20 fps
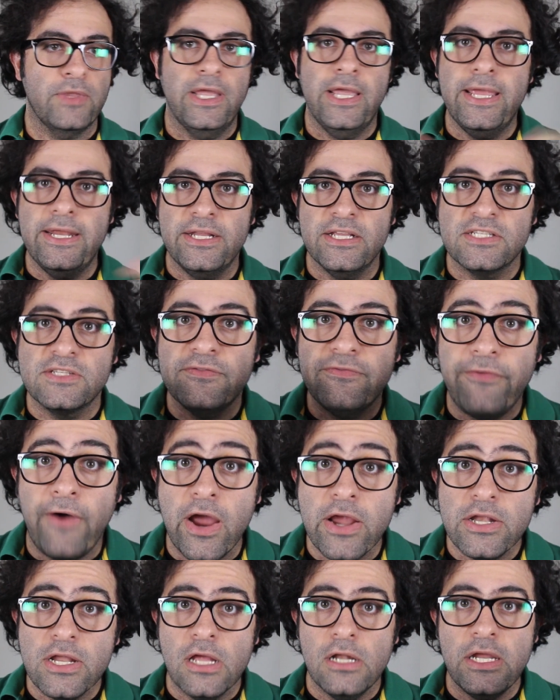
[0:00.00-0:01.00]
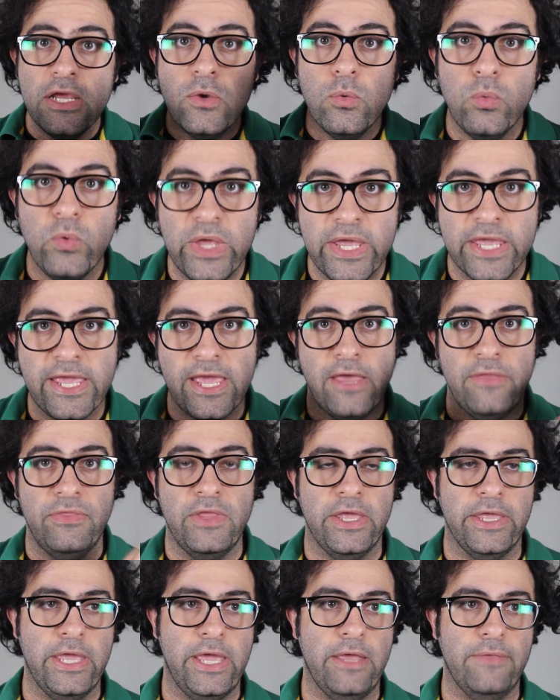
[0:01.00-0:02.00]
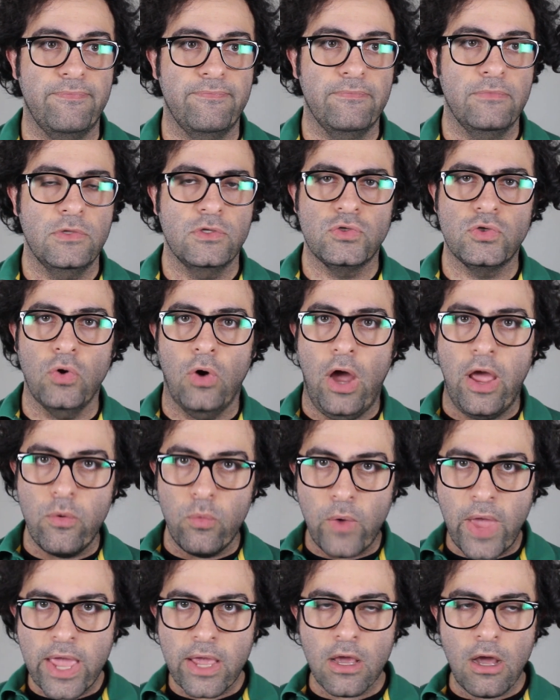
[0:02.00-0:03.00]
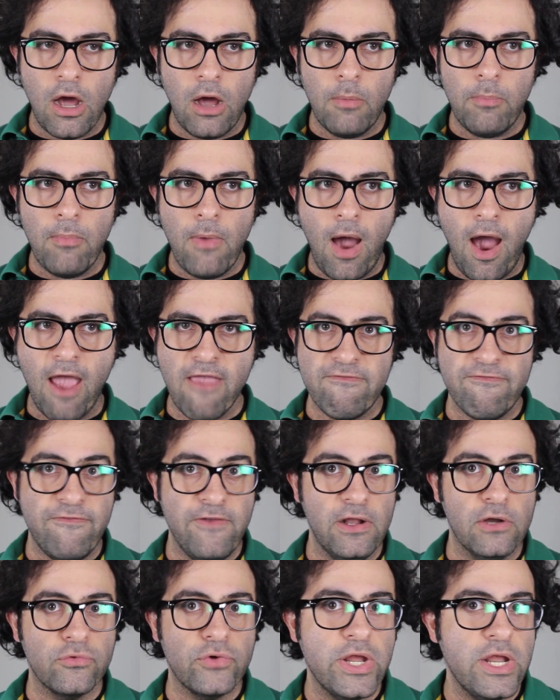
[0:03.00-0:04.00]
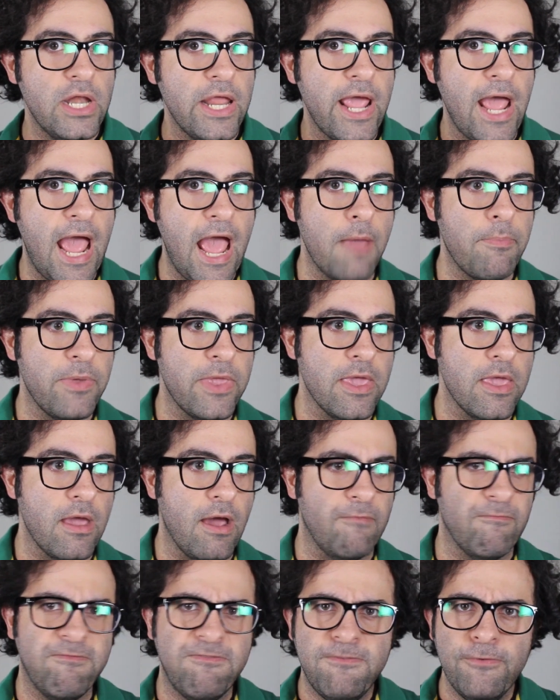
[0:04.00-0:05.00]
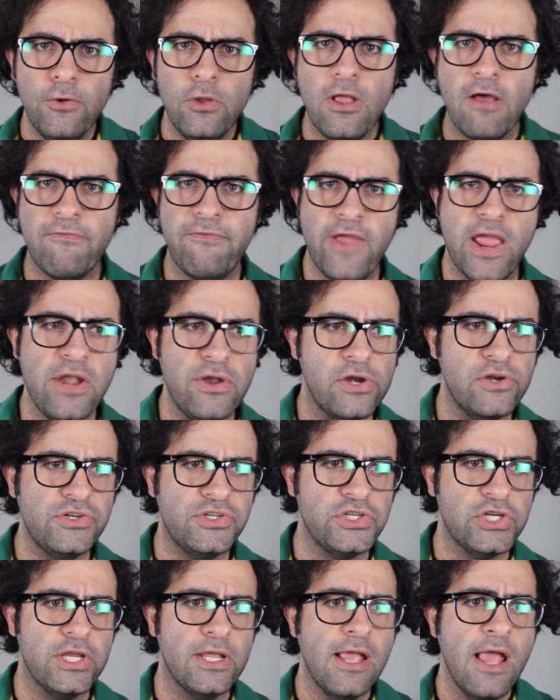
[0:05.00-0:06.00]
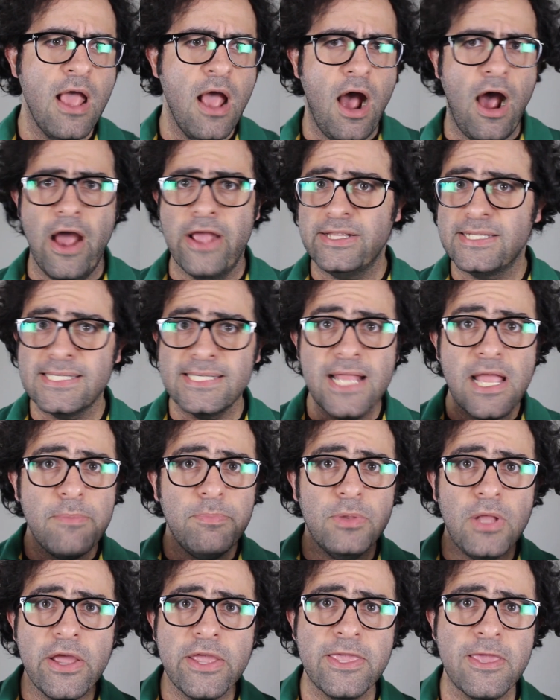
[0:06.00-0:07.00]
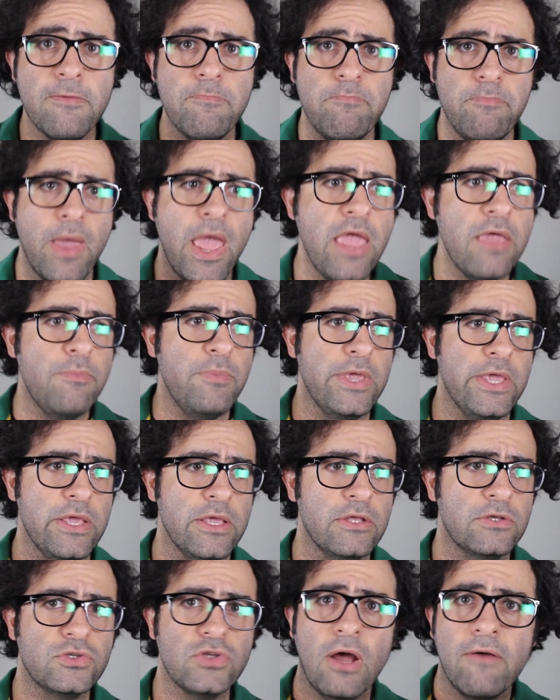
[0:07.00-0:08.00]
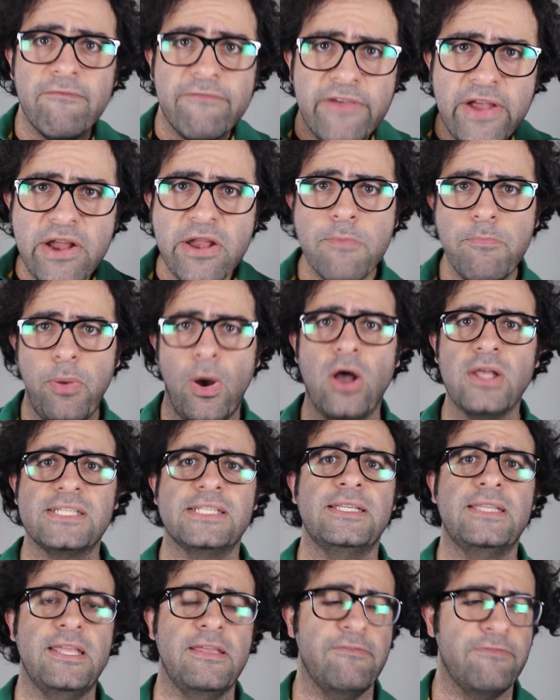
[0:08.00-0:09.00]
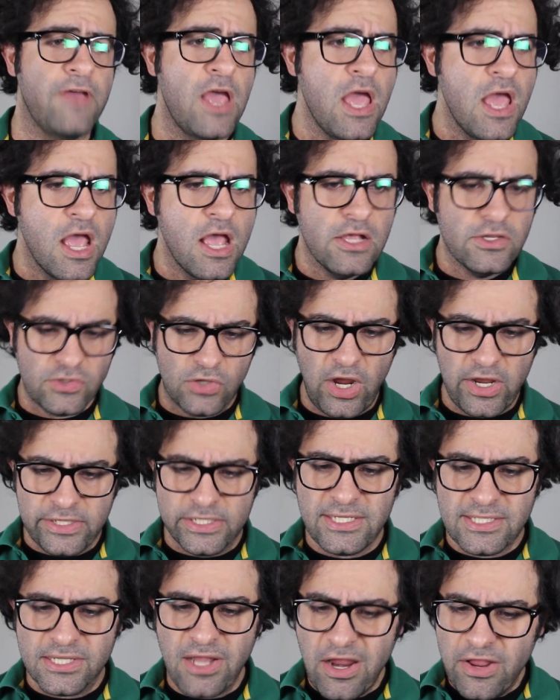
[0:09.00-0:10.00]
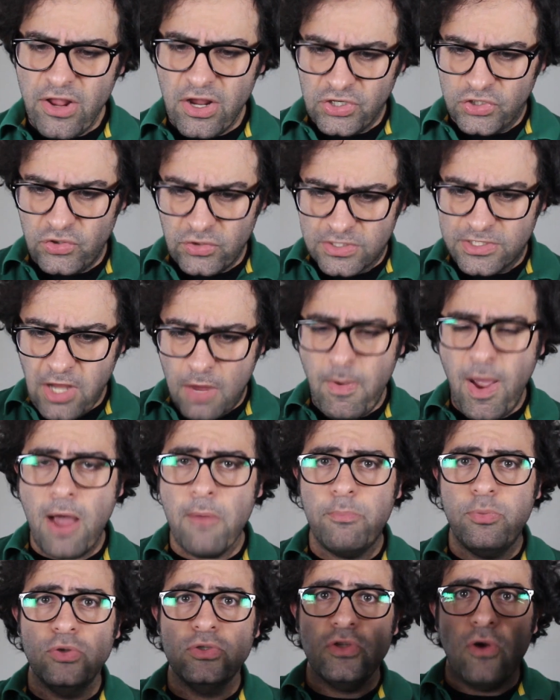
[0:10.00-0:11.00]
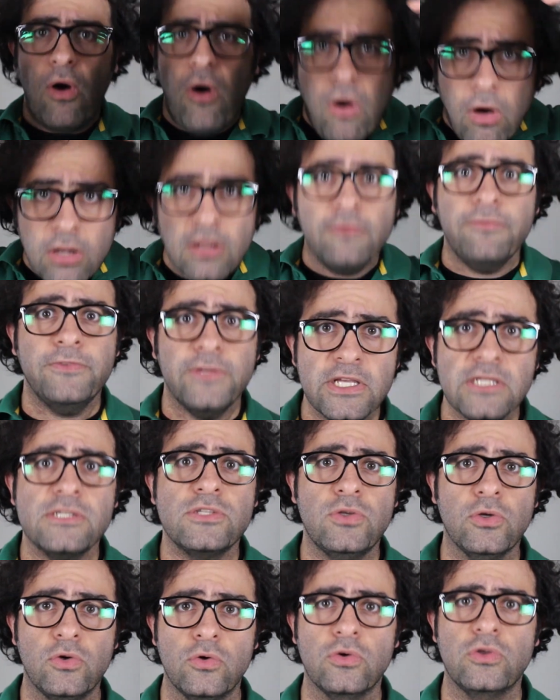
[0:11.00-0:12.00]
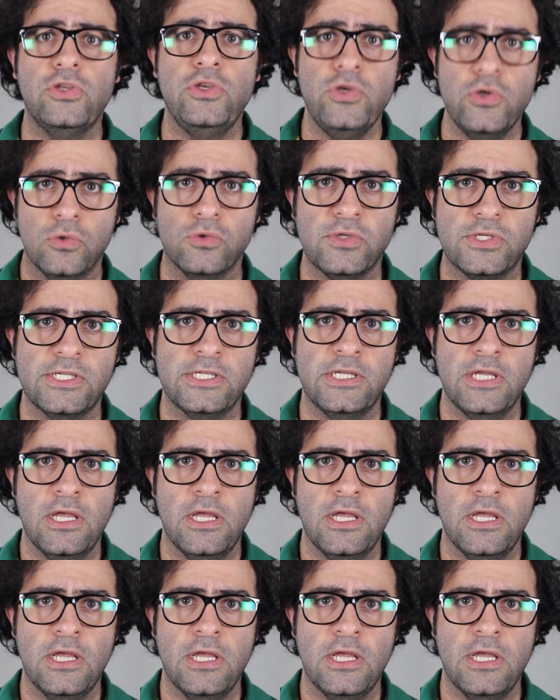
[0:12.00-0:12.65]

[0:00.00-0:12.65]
It is finally weekend again. So I wake up, I feel really happy, I'm full of energy, I slept like a baby, so I'm very positive. So I decide I should somehow put all of this to good use.